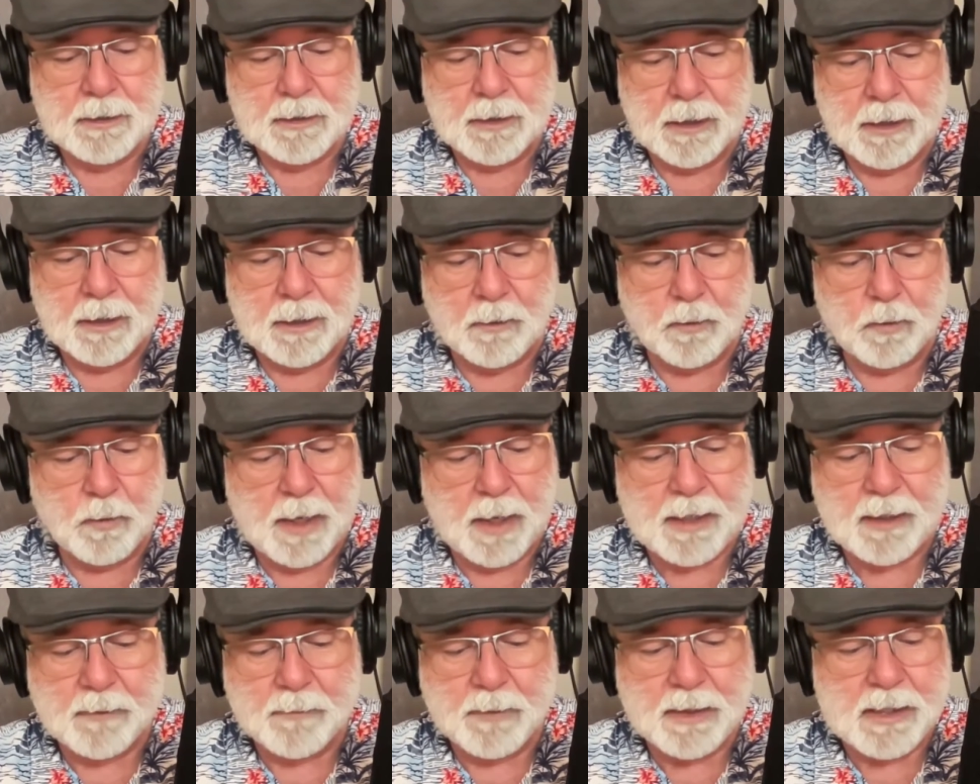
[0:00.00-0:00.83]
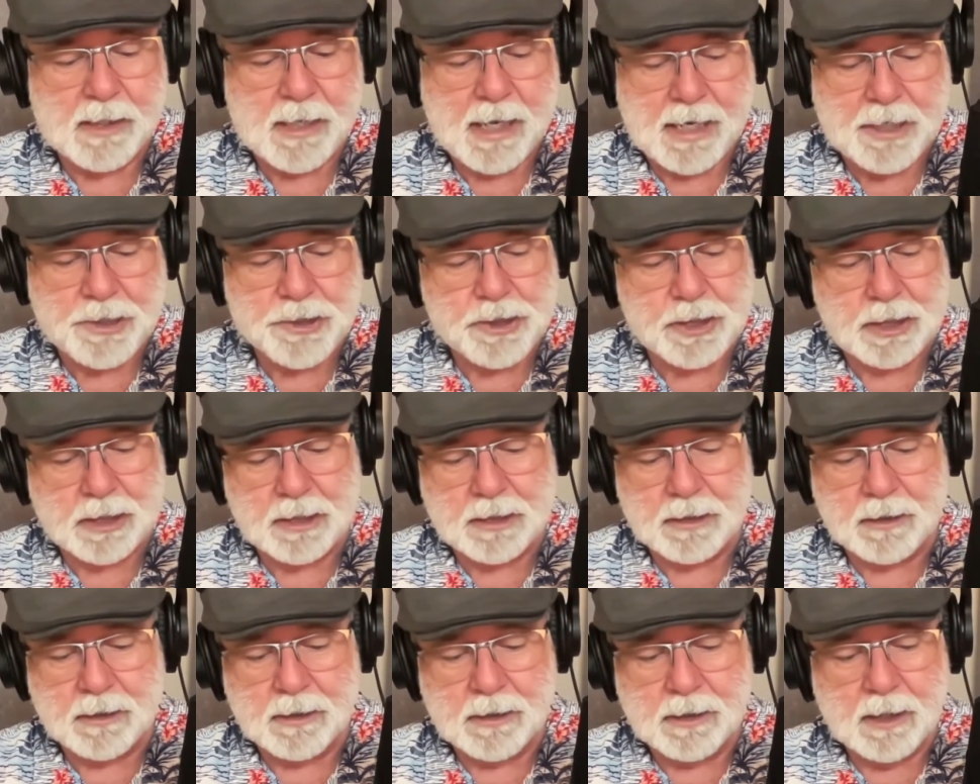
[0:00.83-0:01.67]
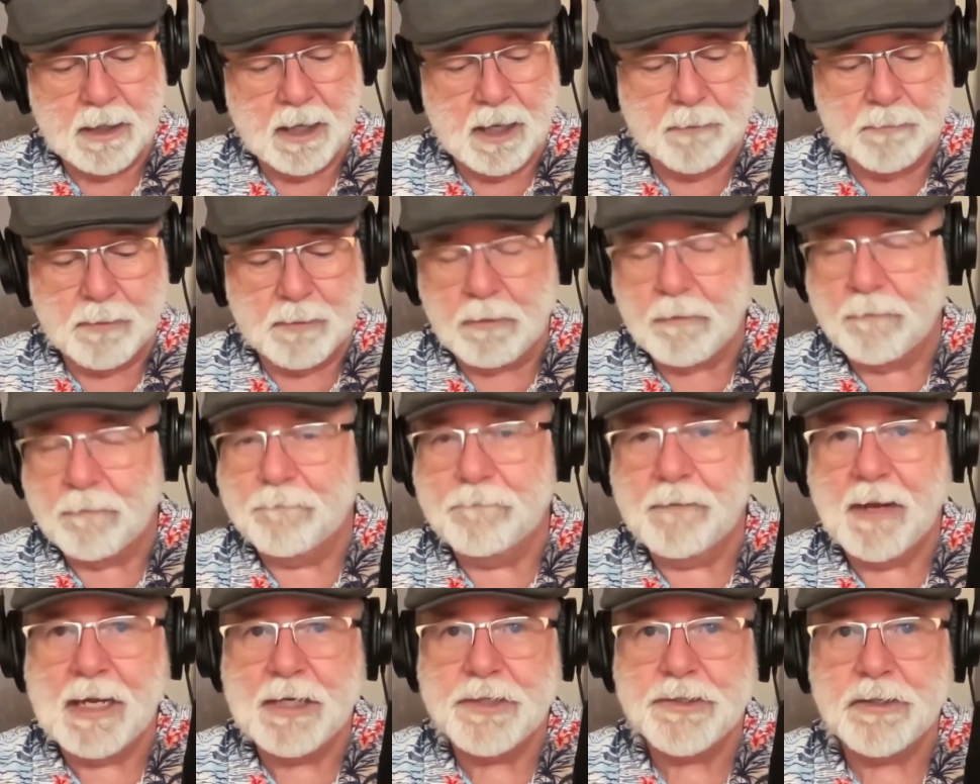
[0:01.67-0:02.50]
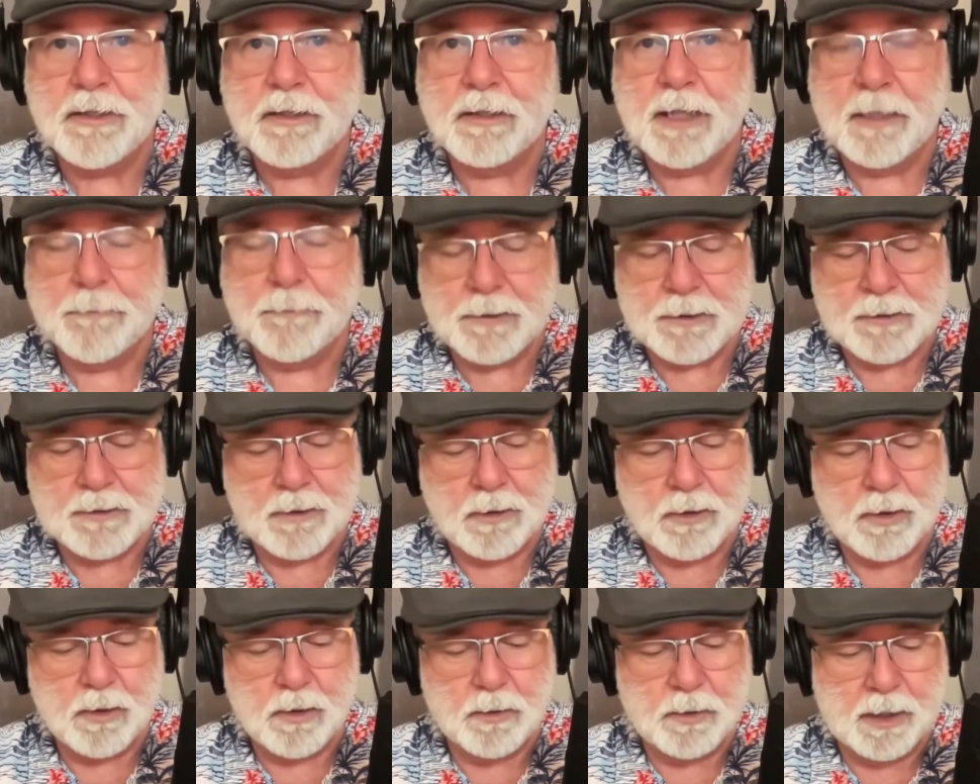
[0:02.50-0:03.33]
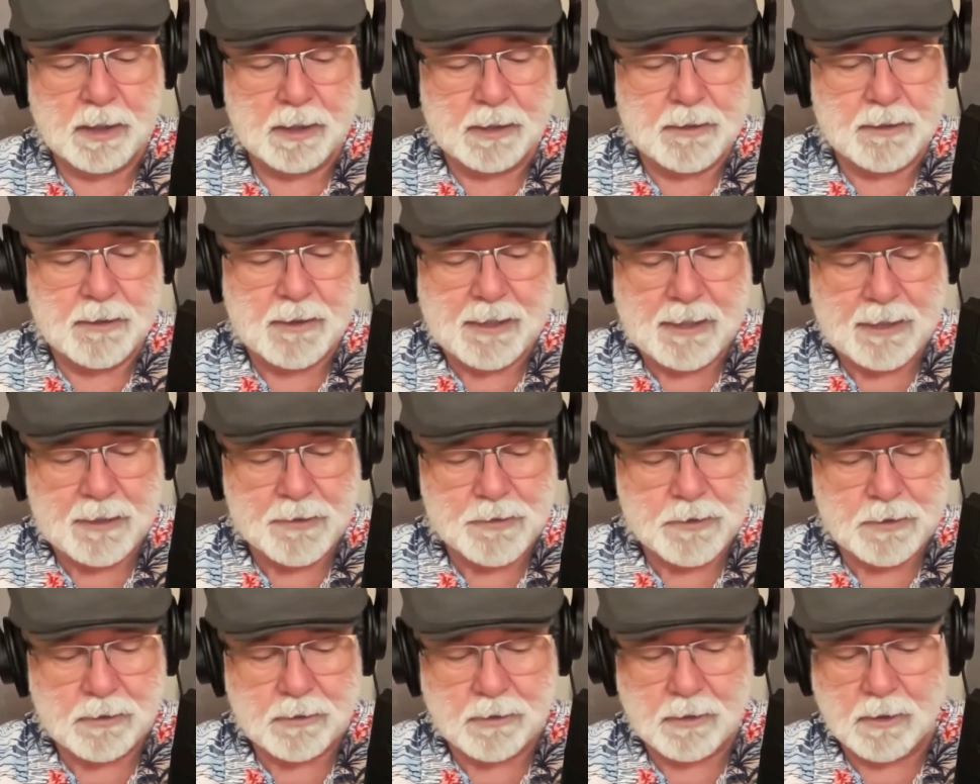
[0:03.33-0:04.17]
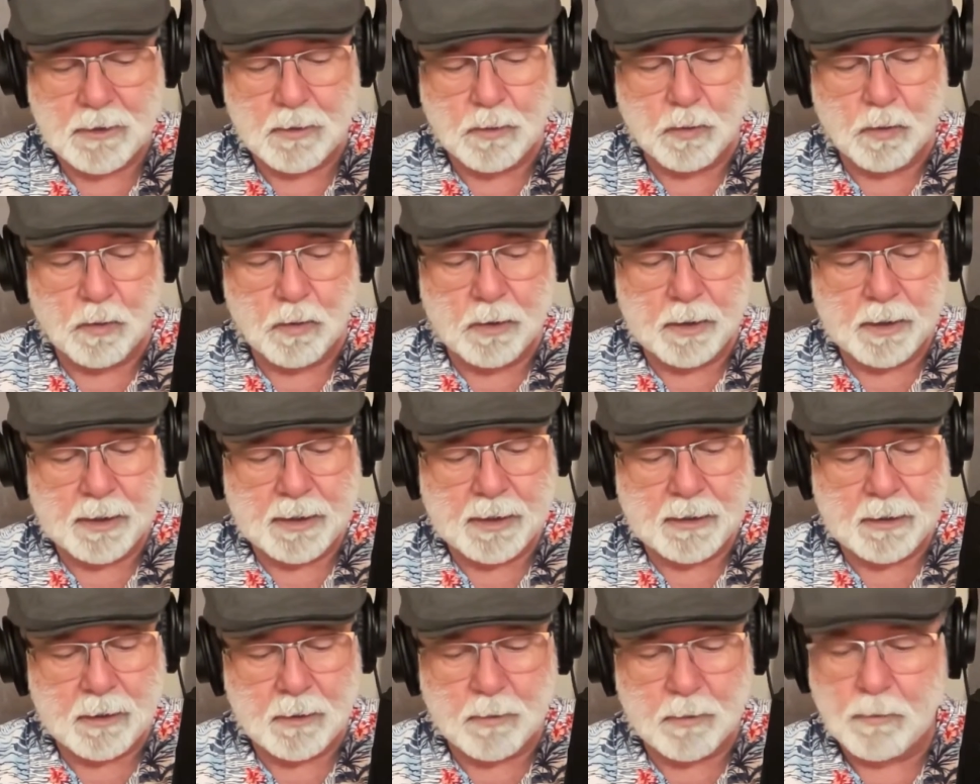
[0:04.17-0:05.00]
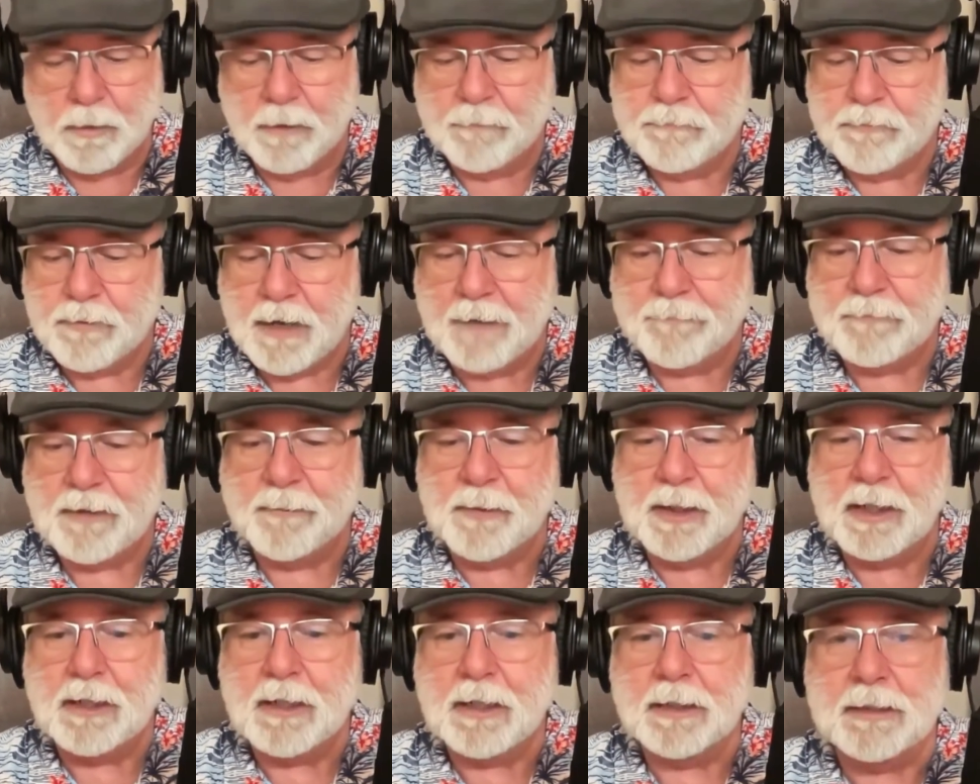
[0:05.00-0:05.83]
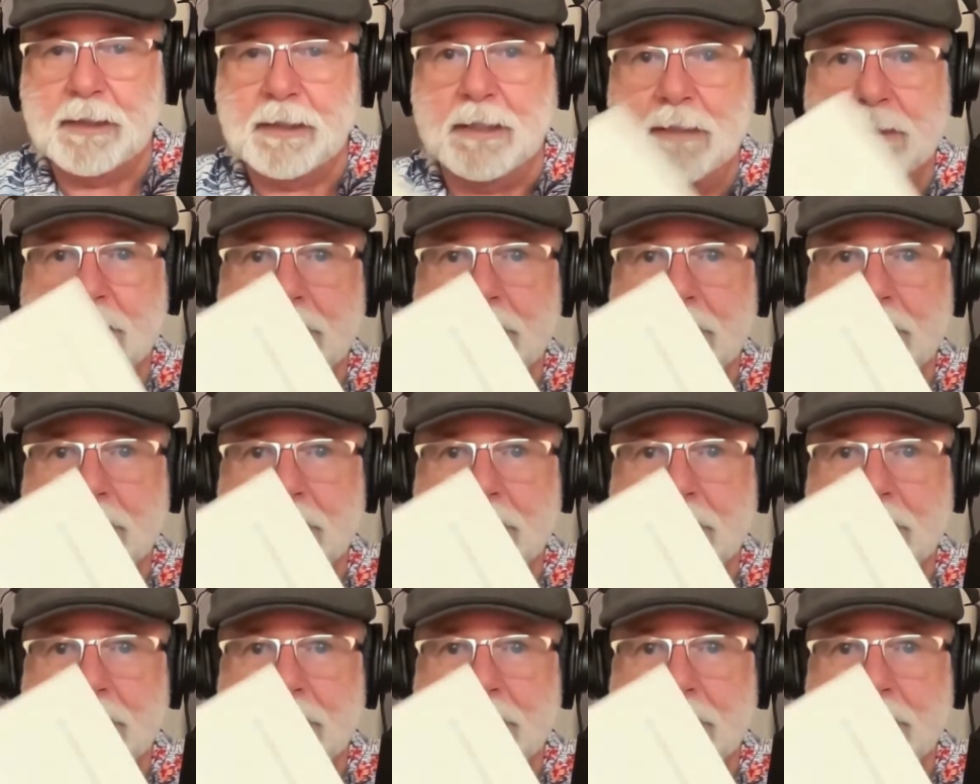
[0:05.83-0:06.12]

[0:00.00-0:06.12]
a recommendation, a motivational episode, a teaser, a warning, a rough draft. I mean, look at this.